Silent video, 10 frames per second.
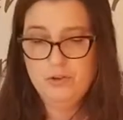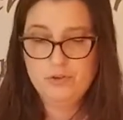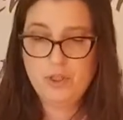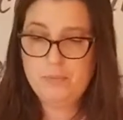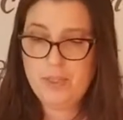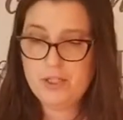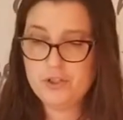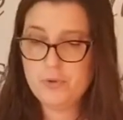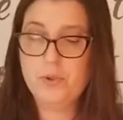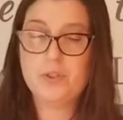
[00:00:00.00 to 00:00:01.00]
from
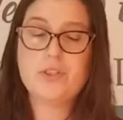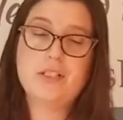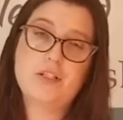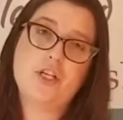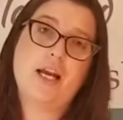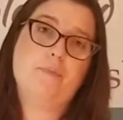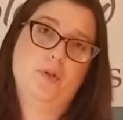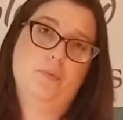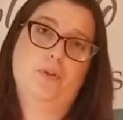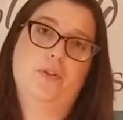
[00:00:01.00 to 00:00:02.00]
picture books into
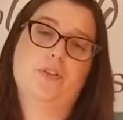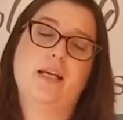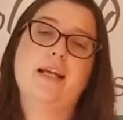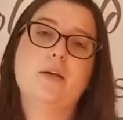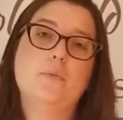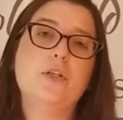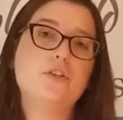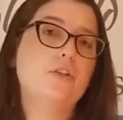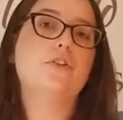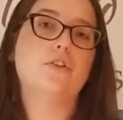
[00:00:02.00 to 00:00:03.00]
chapter books, and that we
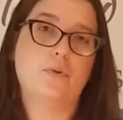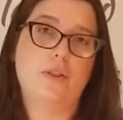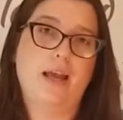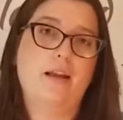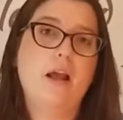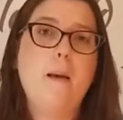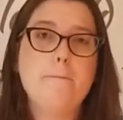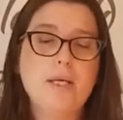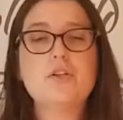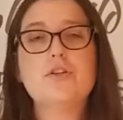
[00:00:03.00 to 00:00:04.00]
shouldn't do that.
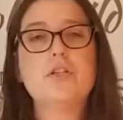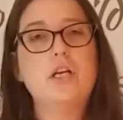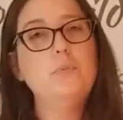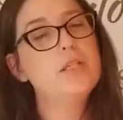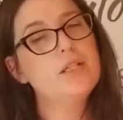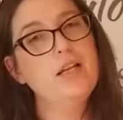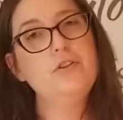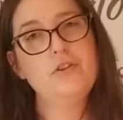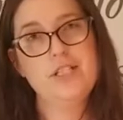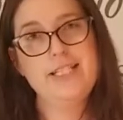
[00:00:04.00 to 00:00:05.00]
Pictures help us
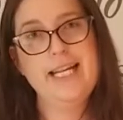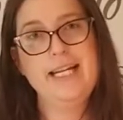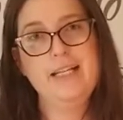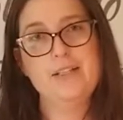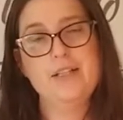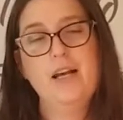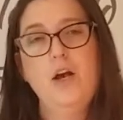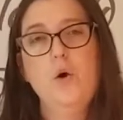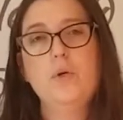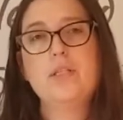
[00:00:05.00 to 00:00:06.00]
understand
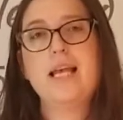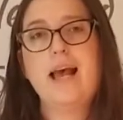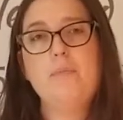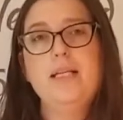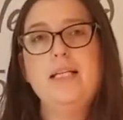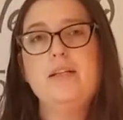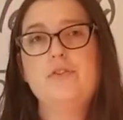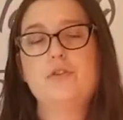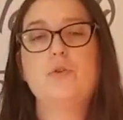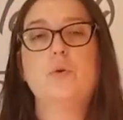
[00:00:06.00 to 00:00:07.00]
what's happening
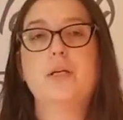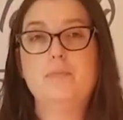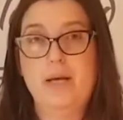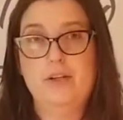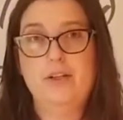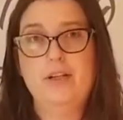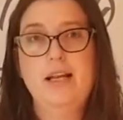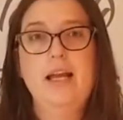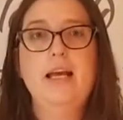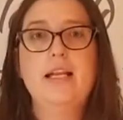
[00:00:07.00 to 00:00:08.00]
in the story better
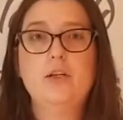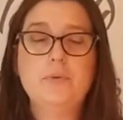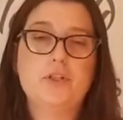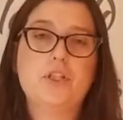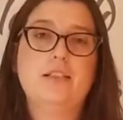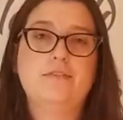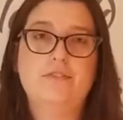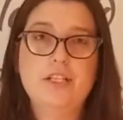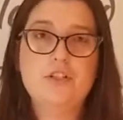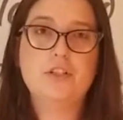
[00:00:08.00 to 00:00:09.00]
and help your child
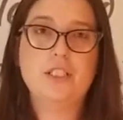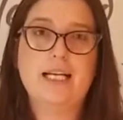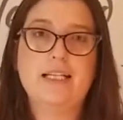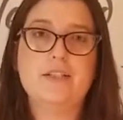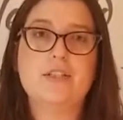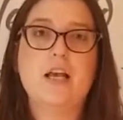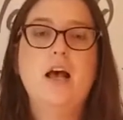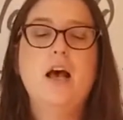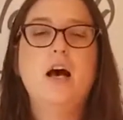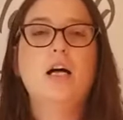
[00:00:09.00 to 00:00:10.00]
visualize
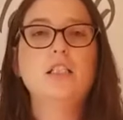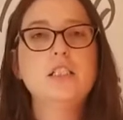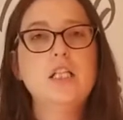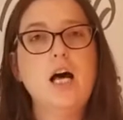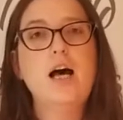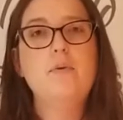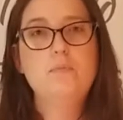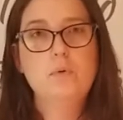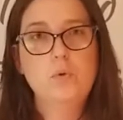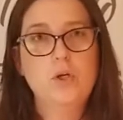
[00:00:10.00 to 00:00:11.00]
a lot
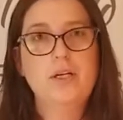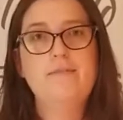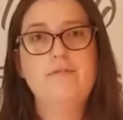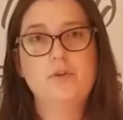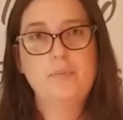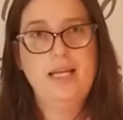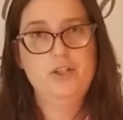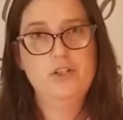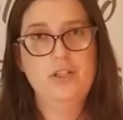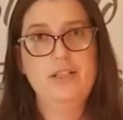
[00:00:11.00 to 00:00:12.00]
more
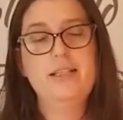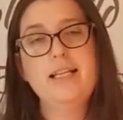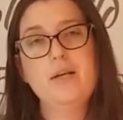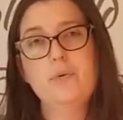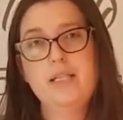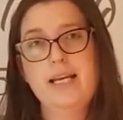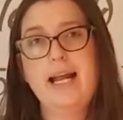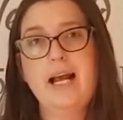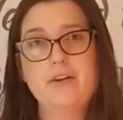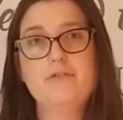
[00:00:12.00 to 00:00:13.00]
information than they would
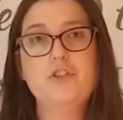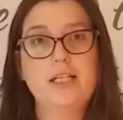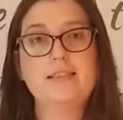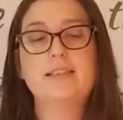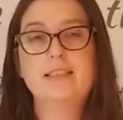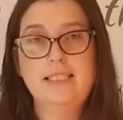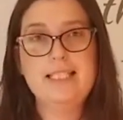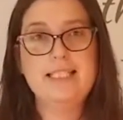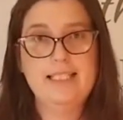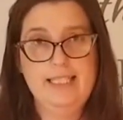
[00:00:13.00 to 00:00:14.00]
get out of just
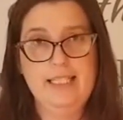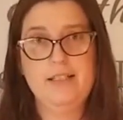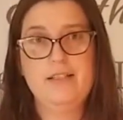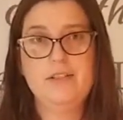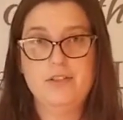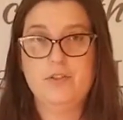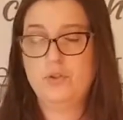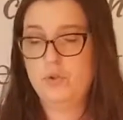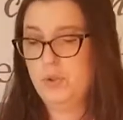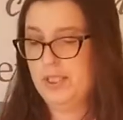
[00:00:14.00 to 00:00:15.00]
listening to the
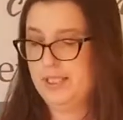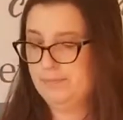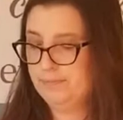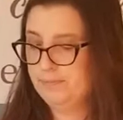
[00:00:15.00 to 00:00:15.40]
story.